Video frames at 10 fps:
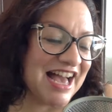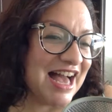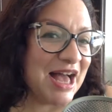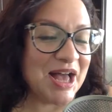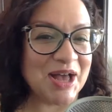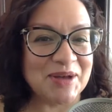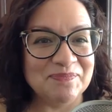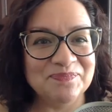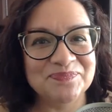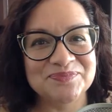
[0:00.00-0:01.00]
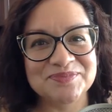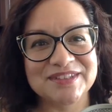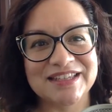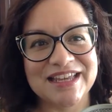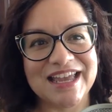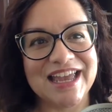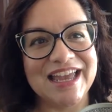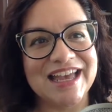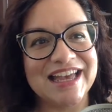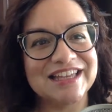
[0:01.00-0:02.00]
And
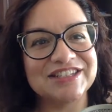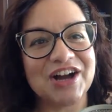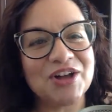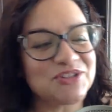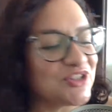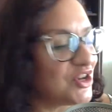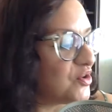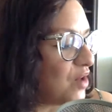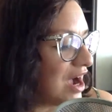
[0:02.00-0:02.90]
also